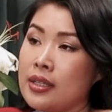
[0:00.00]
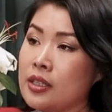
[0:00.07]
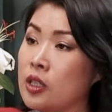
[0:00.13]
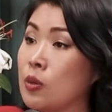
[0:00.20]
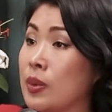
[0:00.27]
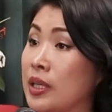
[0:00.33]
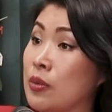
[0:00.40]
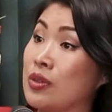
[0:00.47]
then
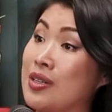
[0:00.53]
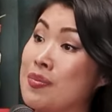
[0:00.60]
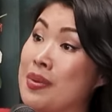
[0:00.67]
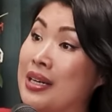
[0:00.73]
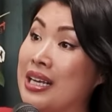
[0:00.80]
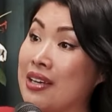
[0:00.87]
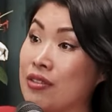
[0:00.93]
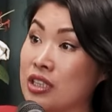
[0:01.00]
nobody would
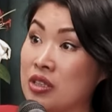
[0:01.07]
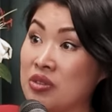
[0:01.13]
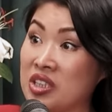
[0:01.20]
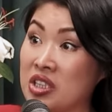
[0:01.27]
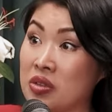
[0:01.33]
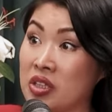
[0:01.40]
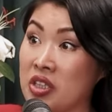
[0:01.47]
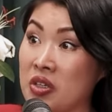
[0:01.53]
believe she would
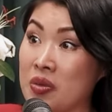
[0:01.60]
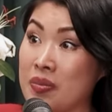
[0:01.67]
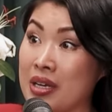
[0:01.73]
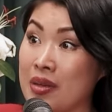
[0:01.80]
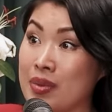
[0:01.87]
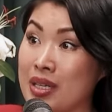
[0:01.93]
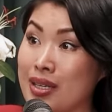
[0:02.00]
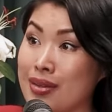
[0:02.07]
choke her own
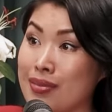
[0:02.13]
baby.